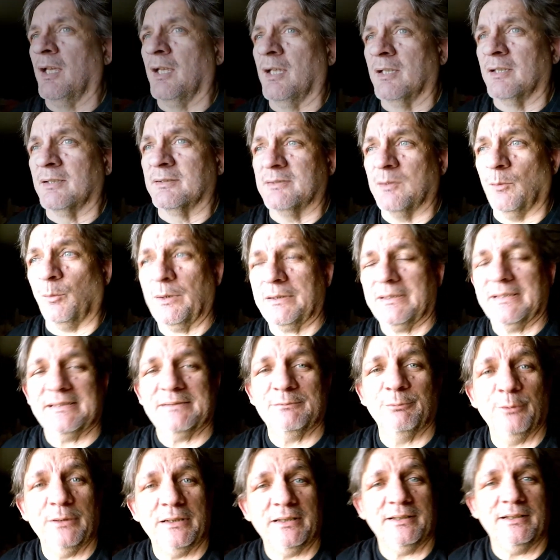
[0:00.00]
So what does
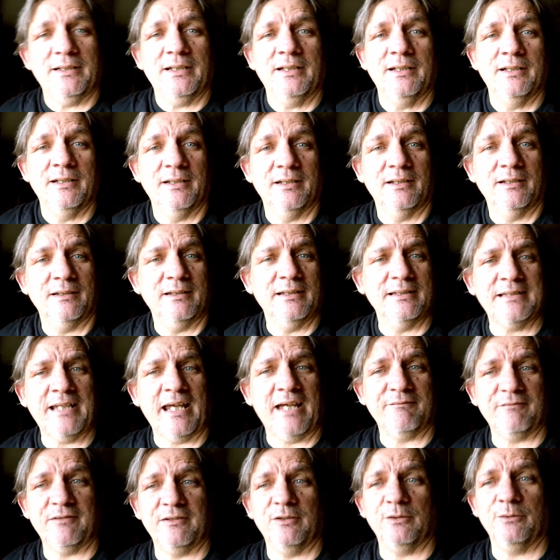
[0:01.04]
really this
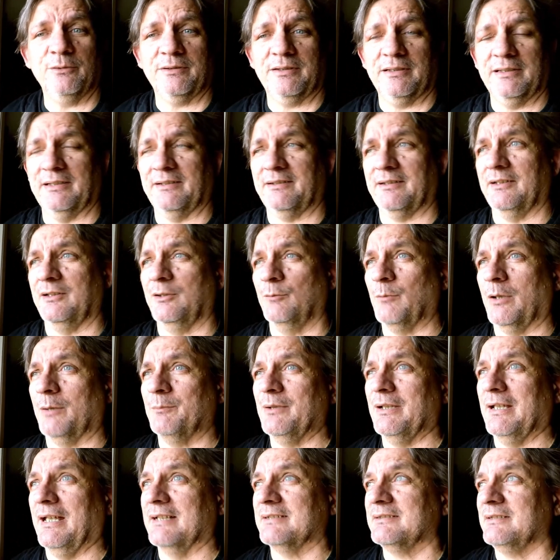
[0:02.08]
have to do with anything, you may
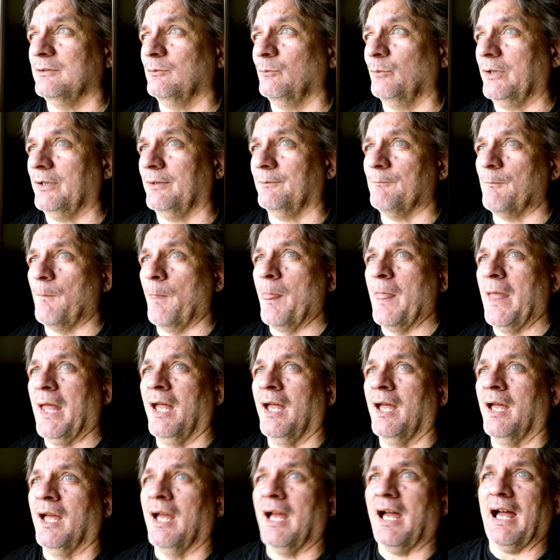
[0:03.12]
be asking? Well,
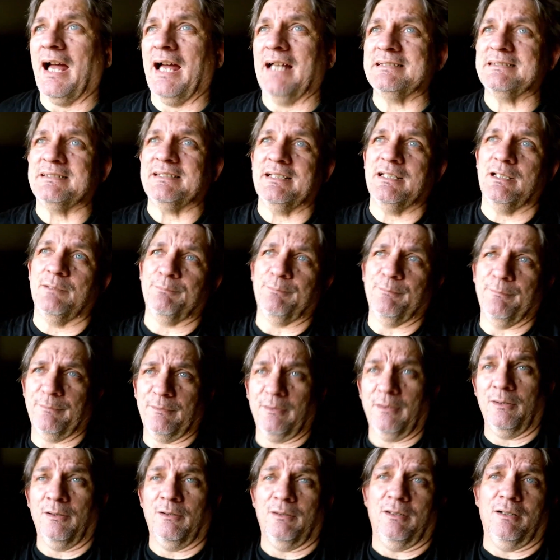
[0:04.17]
I see it
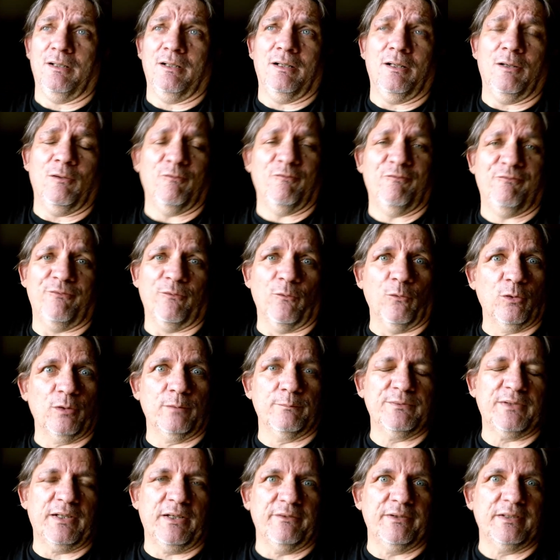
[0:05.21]
on
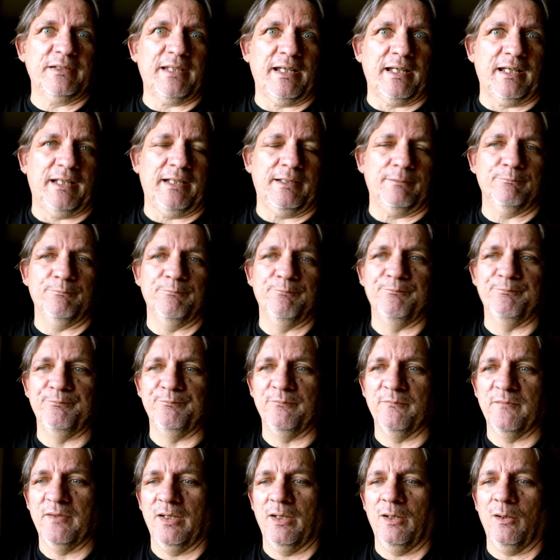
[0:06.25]
forums all the time.
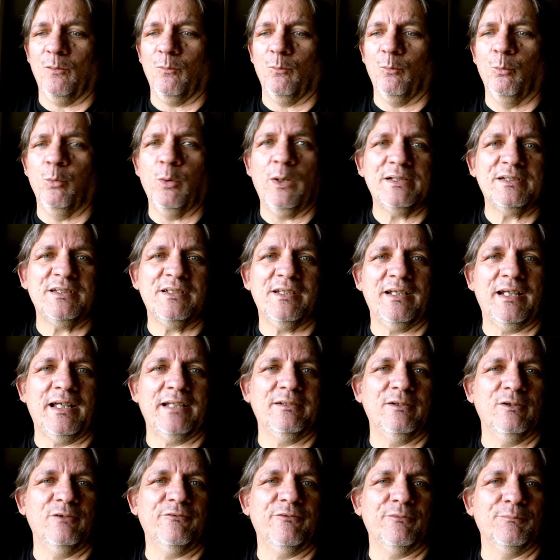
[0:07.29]
What should I
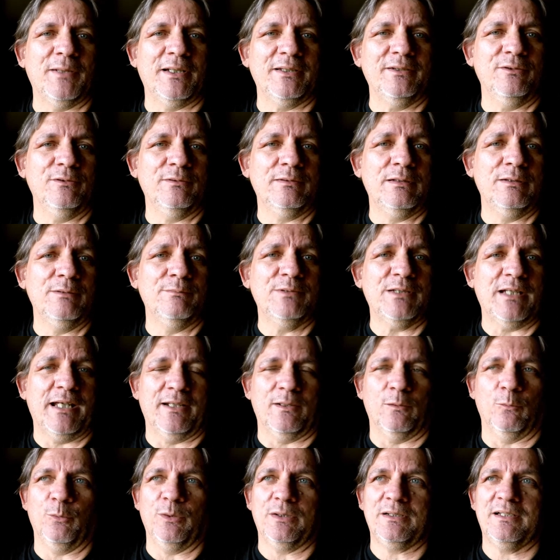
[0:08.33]
do for my YouTube
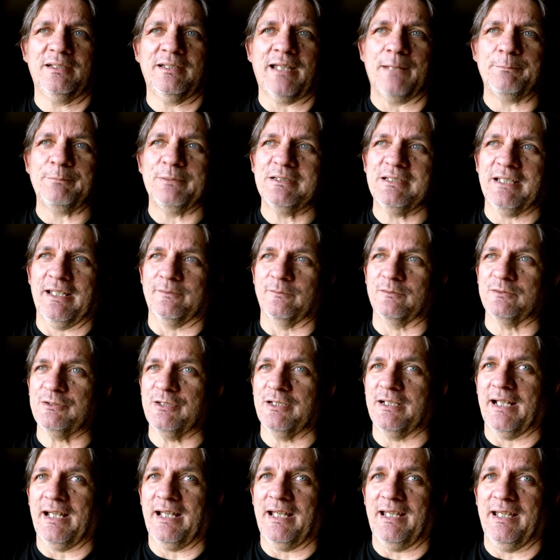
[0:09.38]
channel? What type of channel
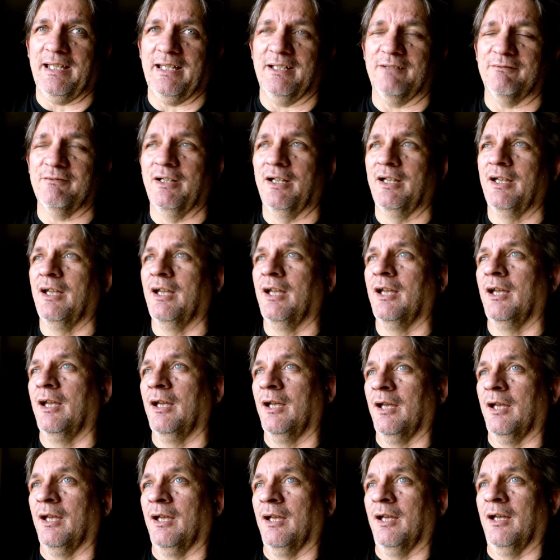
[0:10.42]
should I have?
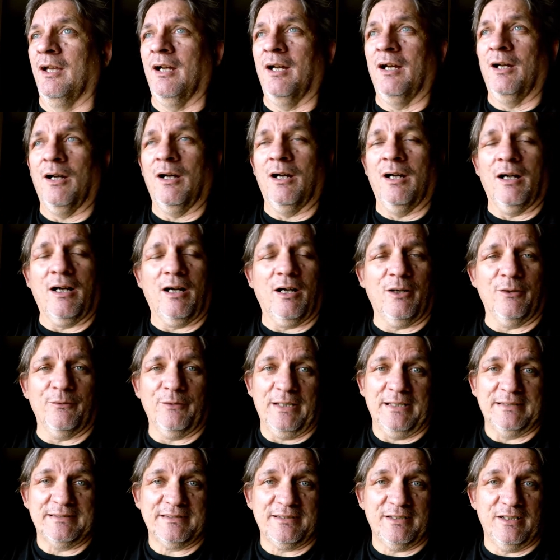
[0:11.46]
All
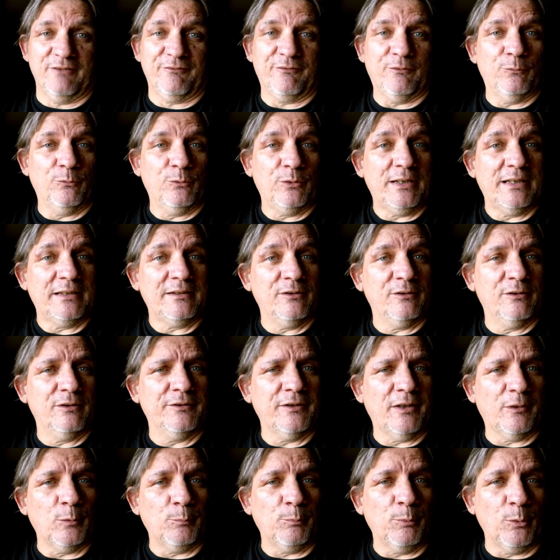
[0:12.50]
that stuff, and we'll get to
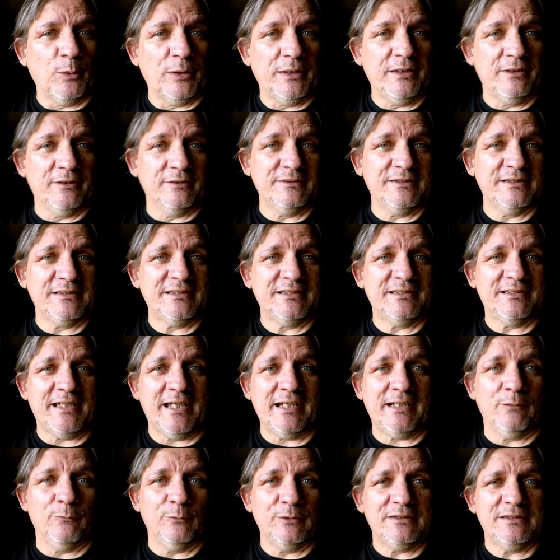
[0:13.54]
another point here in just a
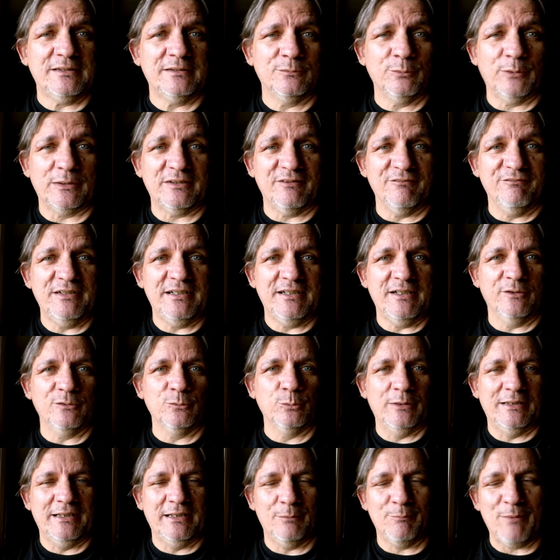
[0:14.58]
second, which is what the video is
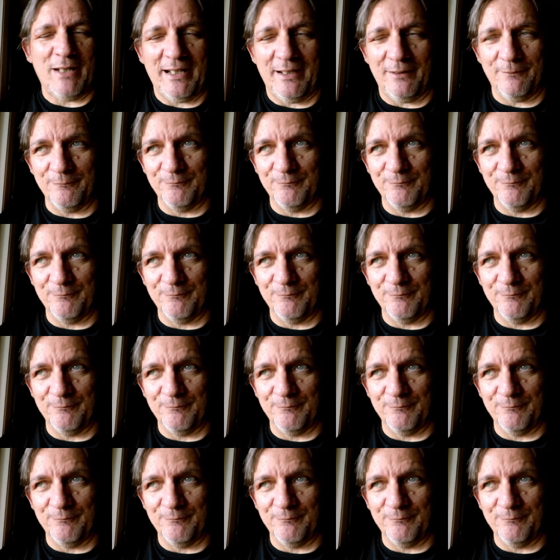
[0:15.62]
really about.